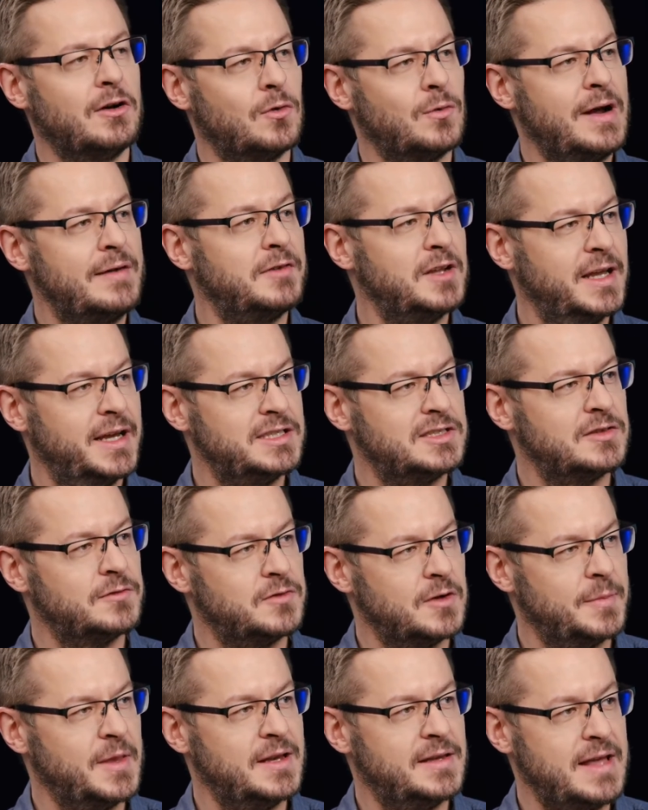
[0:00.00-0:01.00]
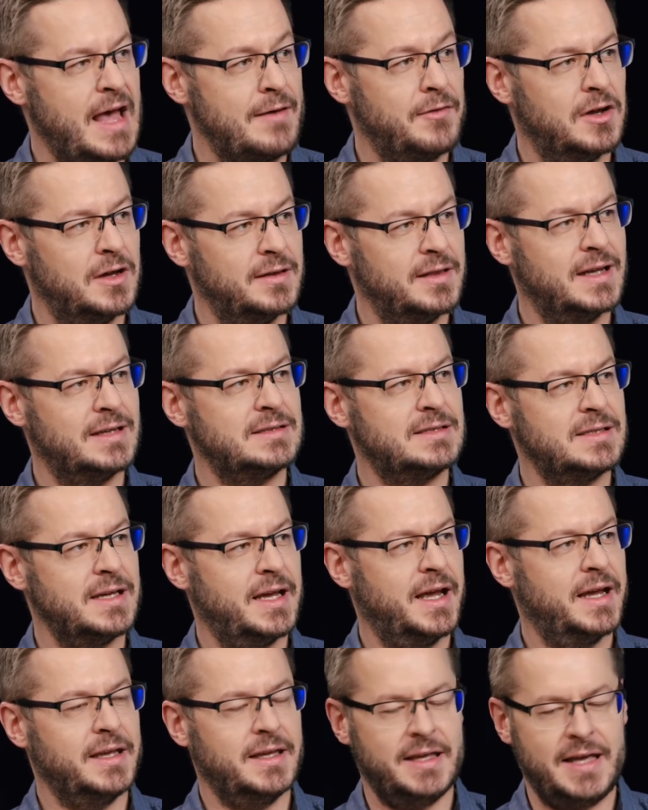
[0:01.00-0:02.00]
a revelation from the devil and then
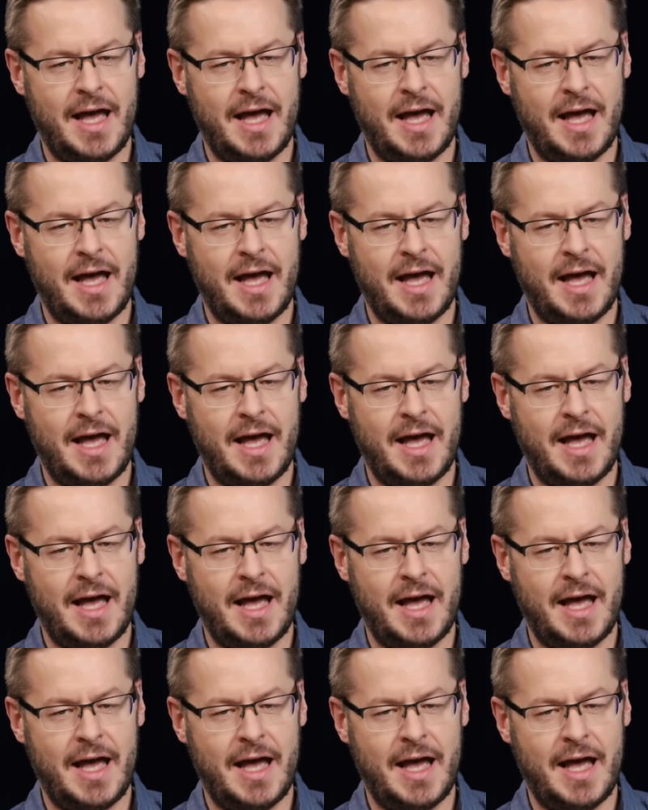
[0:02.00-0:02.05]
saying,